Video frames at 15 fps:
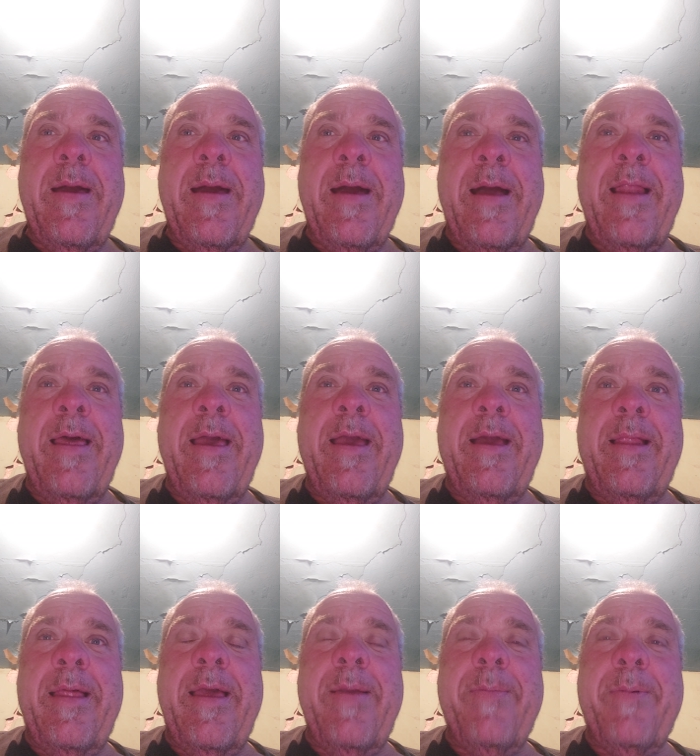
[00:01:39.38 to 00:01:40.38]
I like
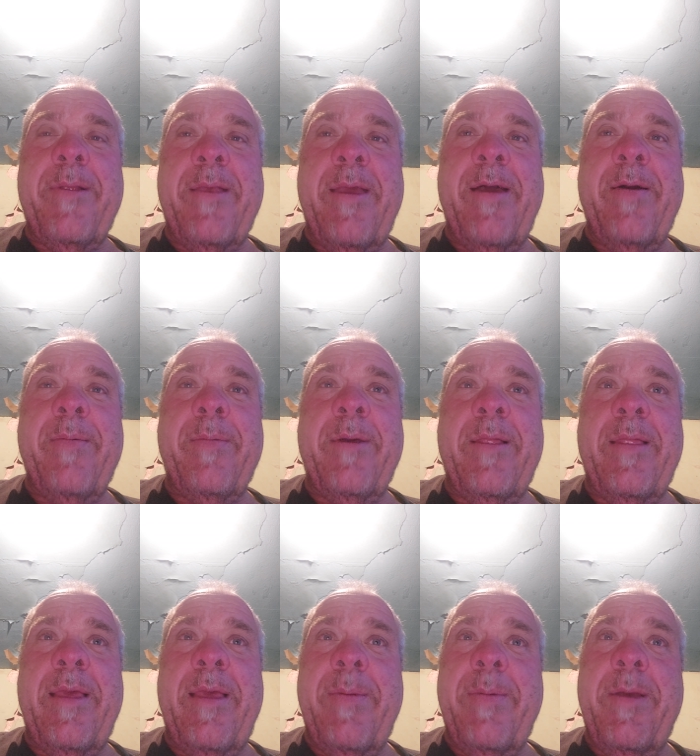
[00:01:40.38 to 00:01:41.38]
Clay-Battelle,
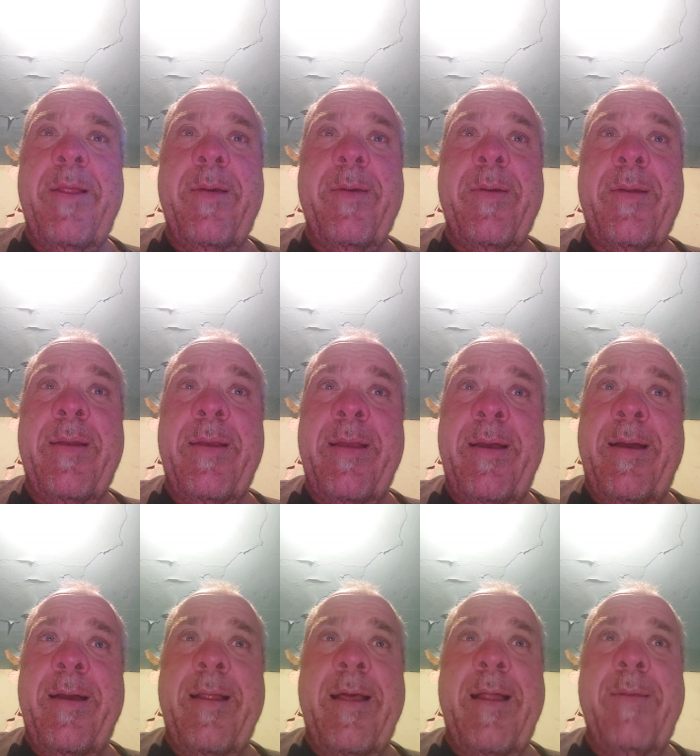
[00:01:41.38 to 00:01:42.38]
believe it or
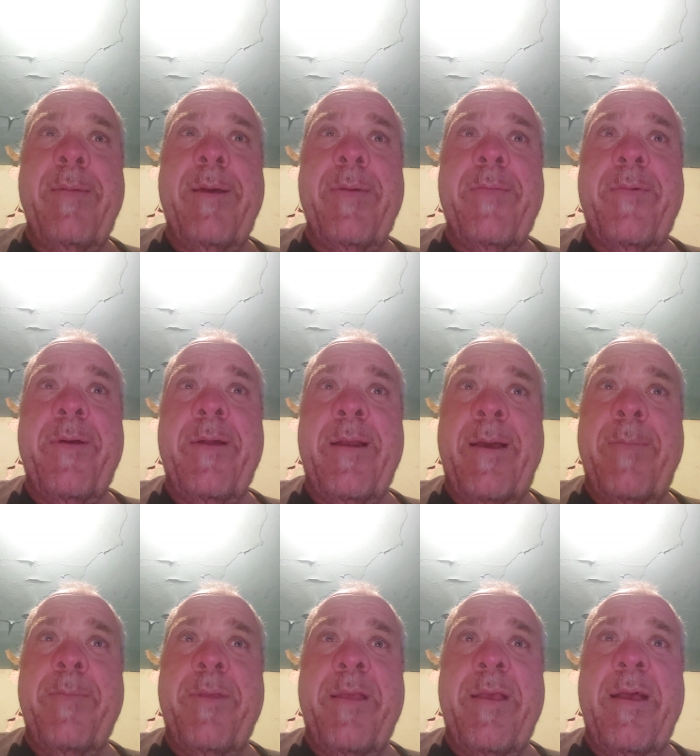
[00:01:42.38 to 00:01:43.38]
not. I'm looking for an
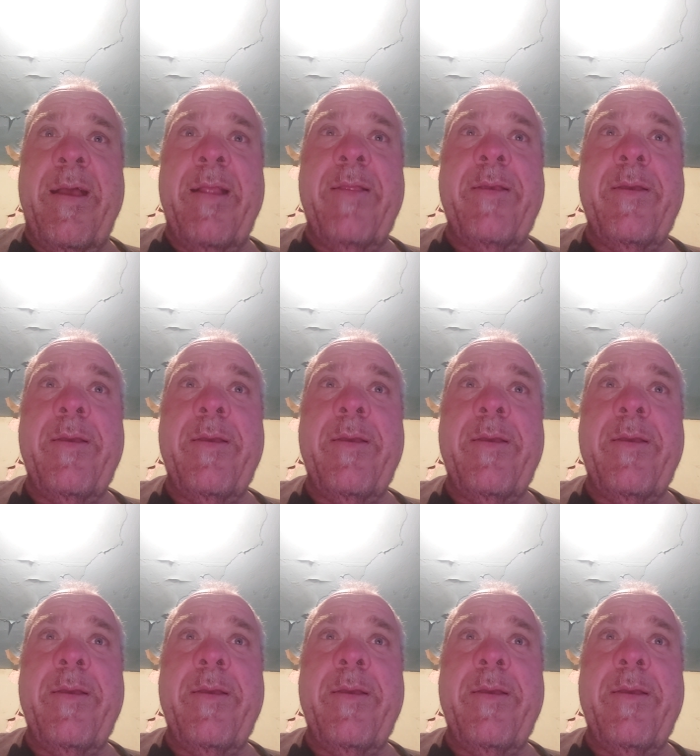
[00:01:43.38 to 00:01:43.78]
upset.